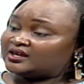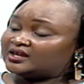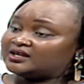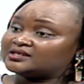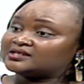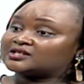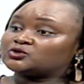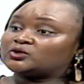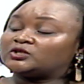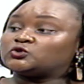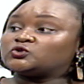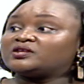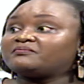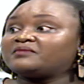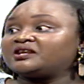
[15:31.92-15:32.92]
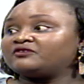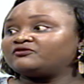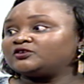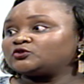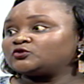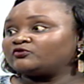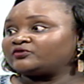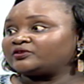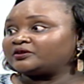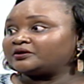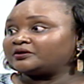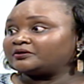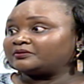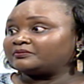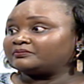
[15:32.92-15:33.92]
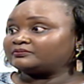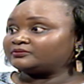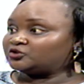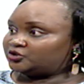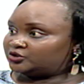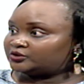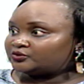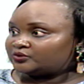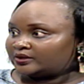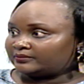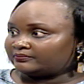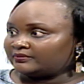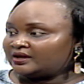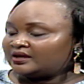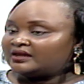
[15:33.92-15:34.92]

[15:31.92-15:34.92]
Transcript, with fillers: It is actually to the benefit of their children.